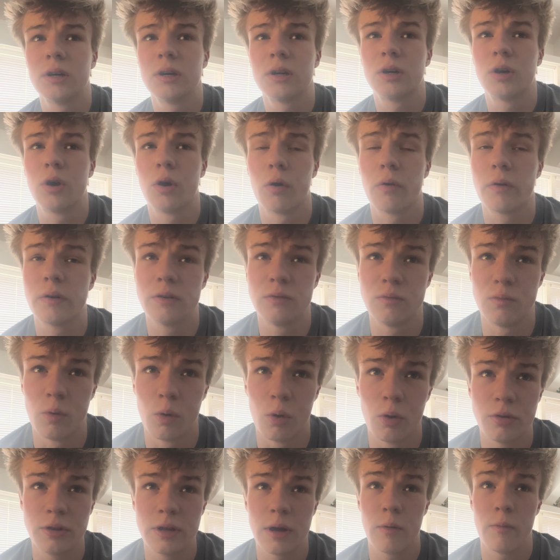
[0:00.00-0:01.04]
current
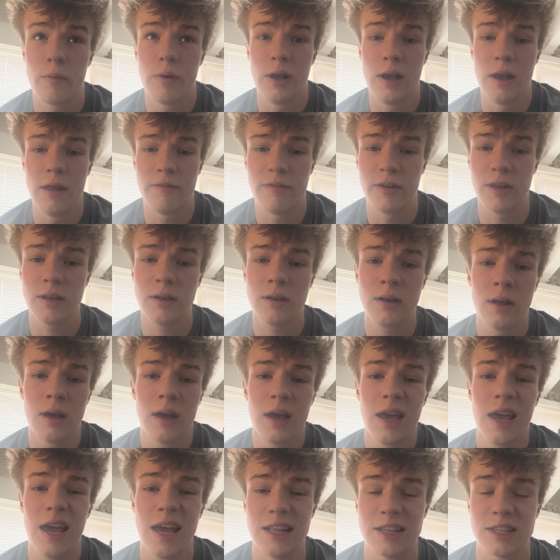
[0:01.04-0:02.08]
world that we live in,
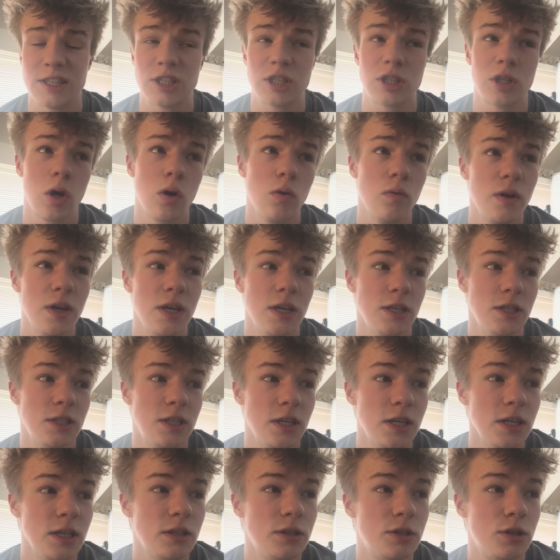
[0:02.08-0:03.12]
it's so
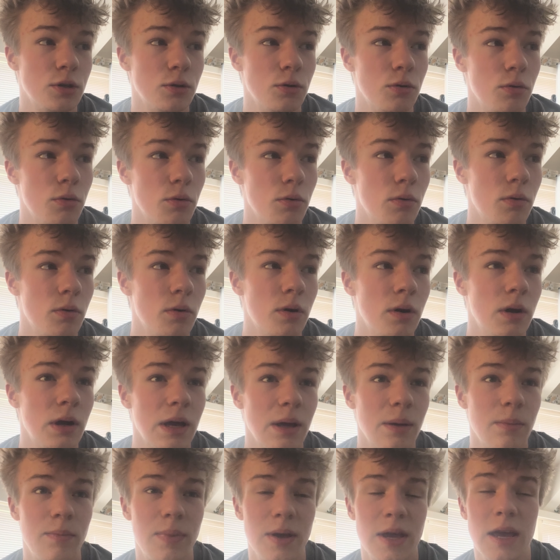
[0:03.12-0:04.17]
easy to
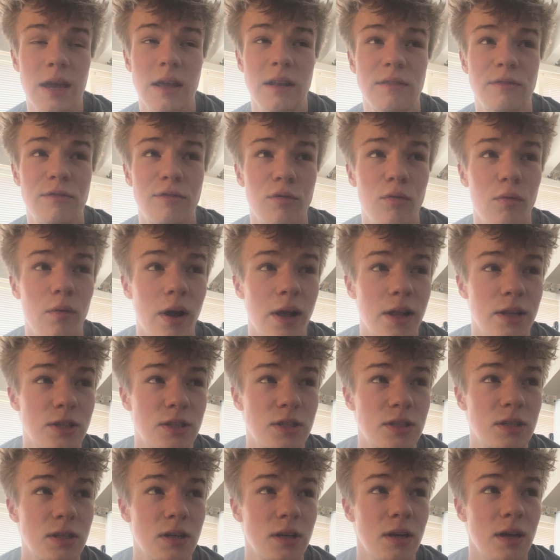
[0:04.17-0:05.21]
be
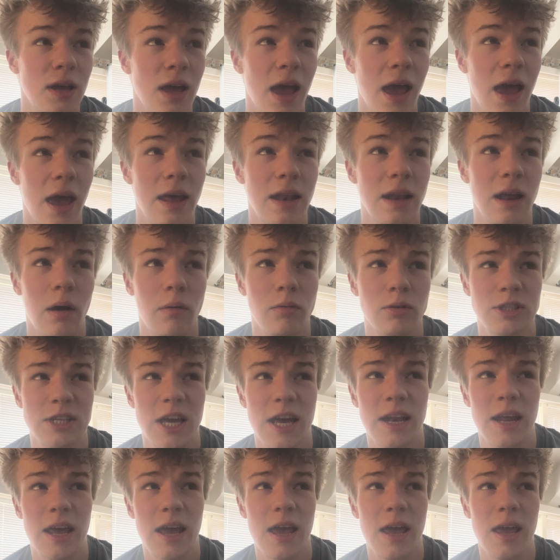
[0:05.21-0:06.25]
influenced. And I was
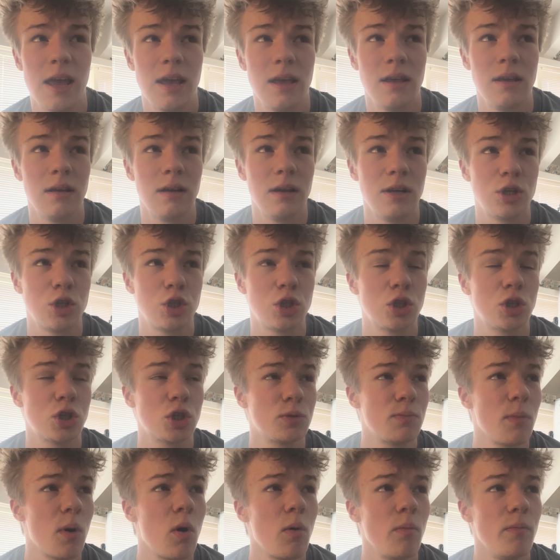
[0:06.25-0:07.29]
at a
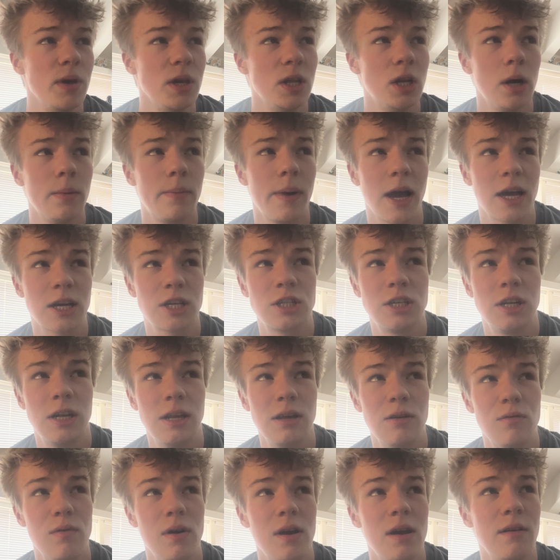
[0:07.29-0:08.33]
small meetup
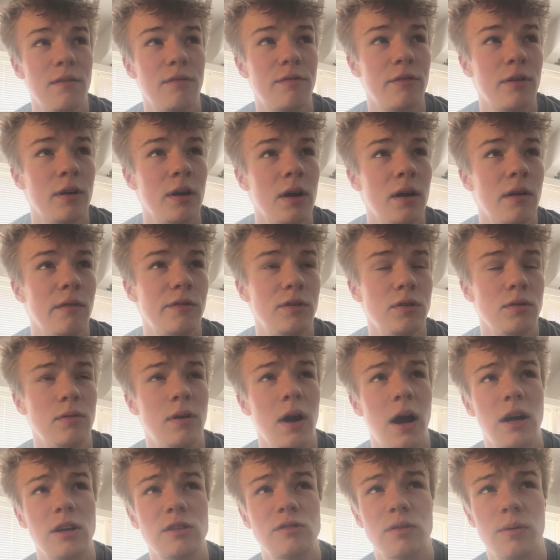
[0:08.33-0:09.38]
actually with a few
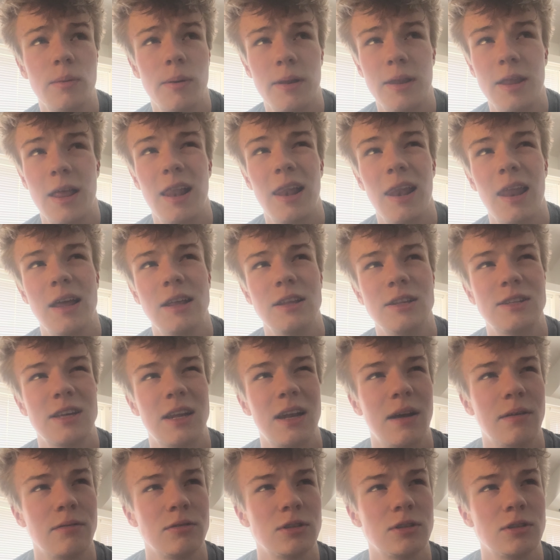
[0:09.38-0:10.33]
guys from the Netherlands, and